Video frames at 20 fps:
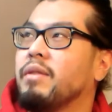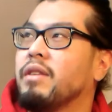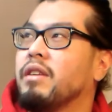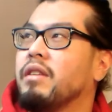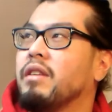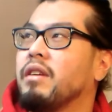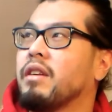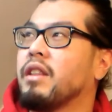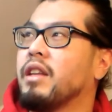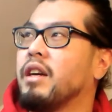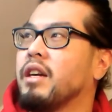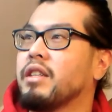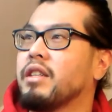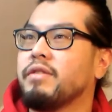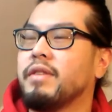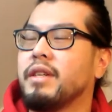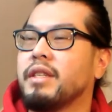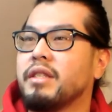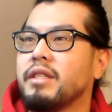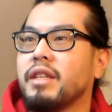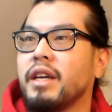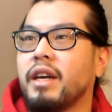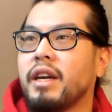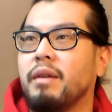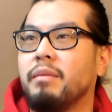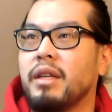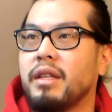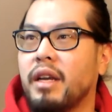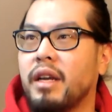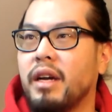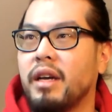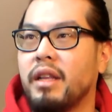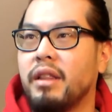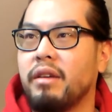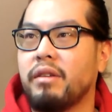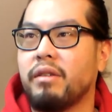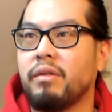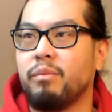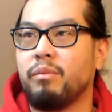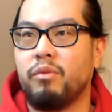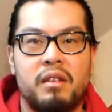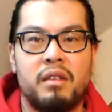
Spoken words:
want to look like Schwarzenegger, but I look